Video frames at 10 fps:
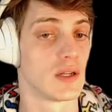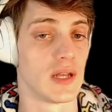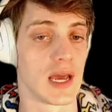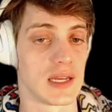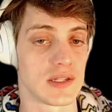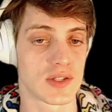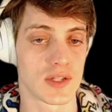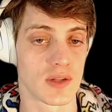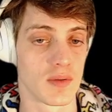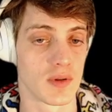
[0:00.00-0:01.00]

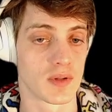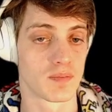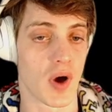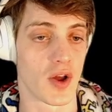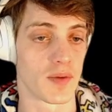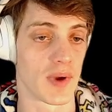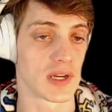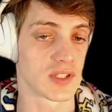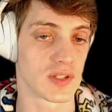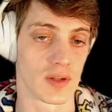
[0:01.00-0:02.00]
Nice. Potter
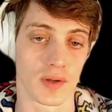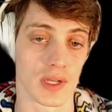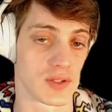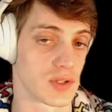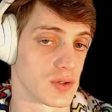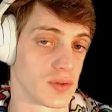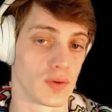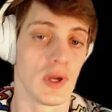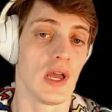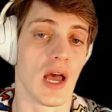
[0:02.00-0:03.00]
box. Okay,
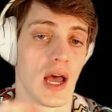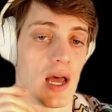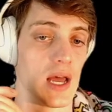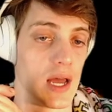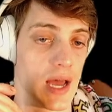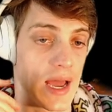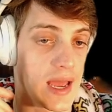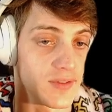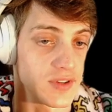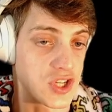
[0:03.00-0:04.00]
so I
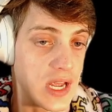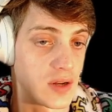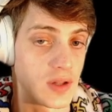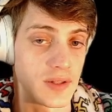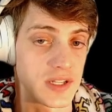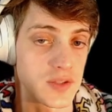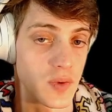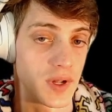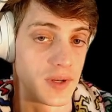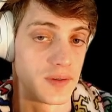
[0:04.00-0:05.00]
have a channel on this
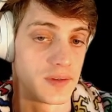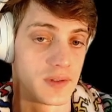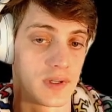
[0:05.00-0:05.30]
one,